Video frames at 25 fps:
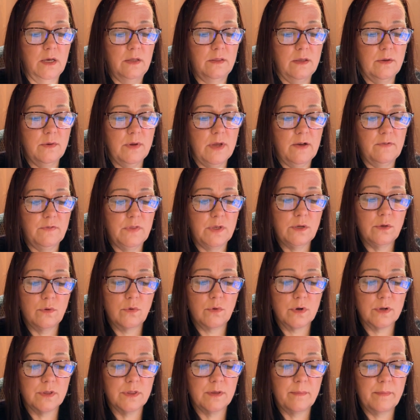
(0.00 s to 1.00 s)
Then we have the
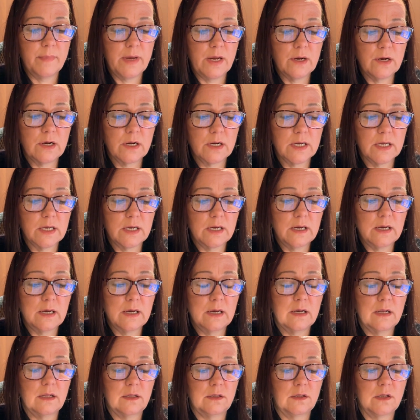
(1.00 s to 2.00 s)
North
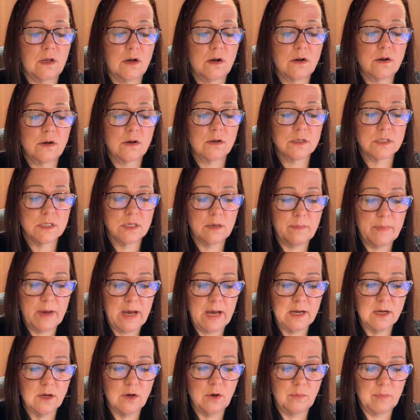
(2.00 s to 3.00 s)
America log
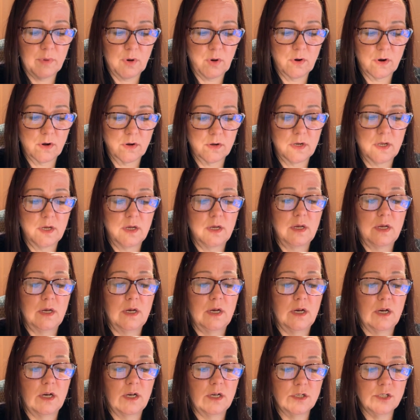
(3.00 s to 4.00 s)
tobacco barn.
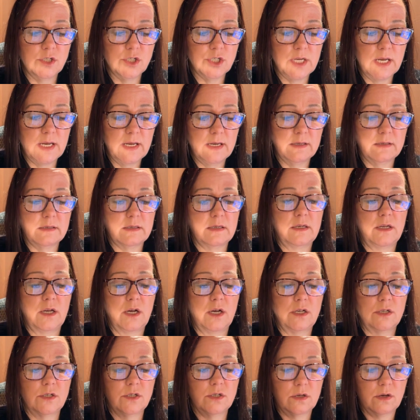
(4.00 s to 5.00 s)
Unchinked and
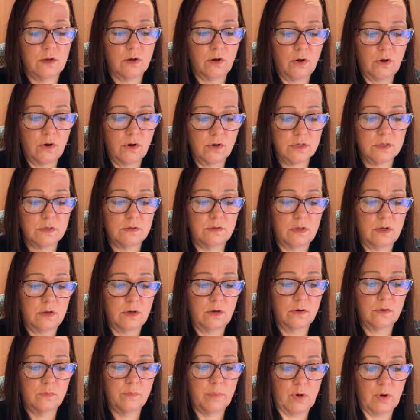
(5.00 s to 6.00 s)
uncaulked
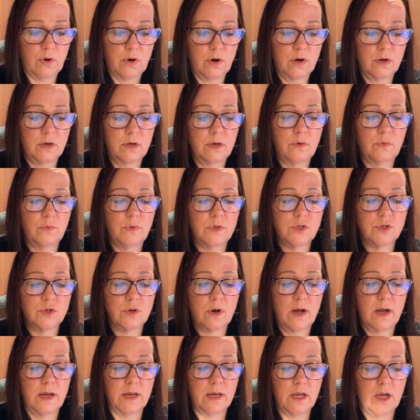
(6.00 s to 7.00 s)
log barn with
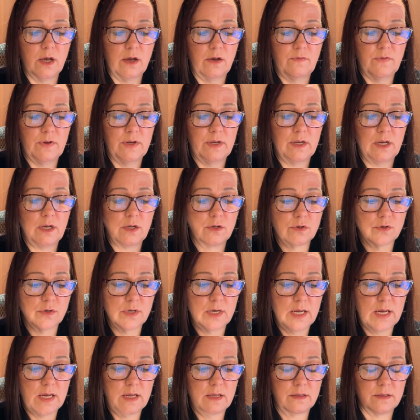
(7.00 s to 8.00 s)
drying oven
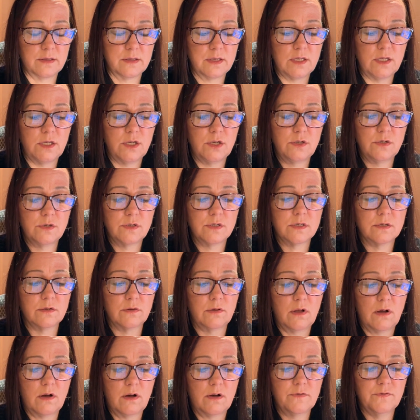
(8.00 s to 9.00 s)
underneath. Used
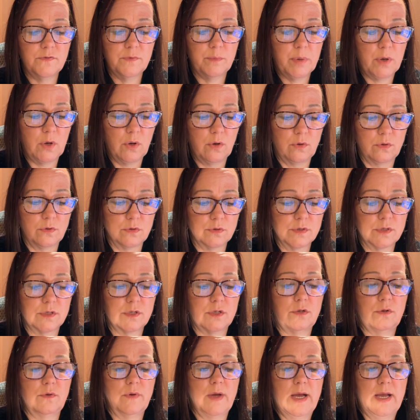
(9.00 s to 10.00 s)
loft poles
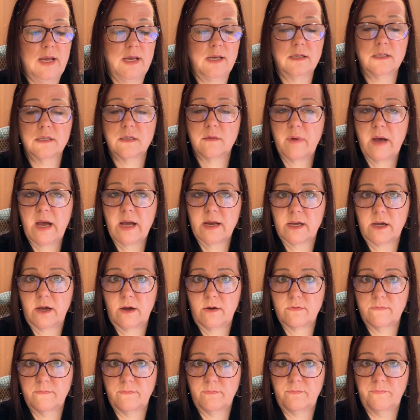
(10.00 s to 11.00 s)
to hang
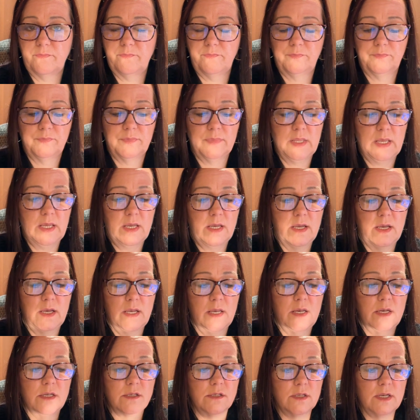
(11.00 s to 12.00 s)
tobacco.
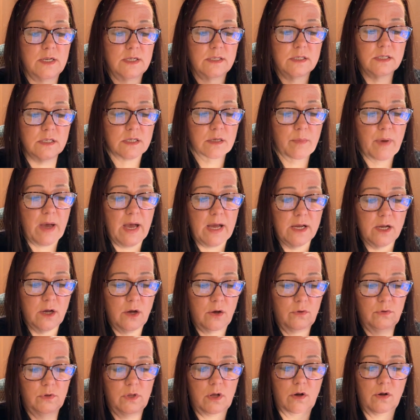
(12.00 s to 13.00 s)
So that's a
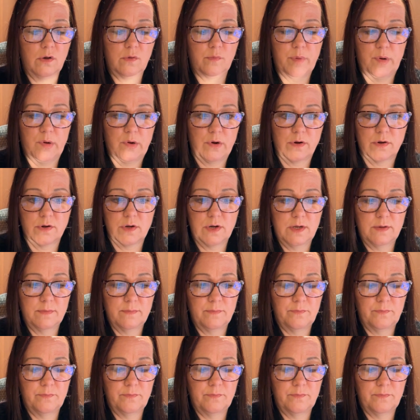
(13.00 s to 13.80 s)
tobacco log barn.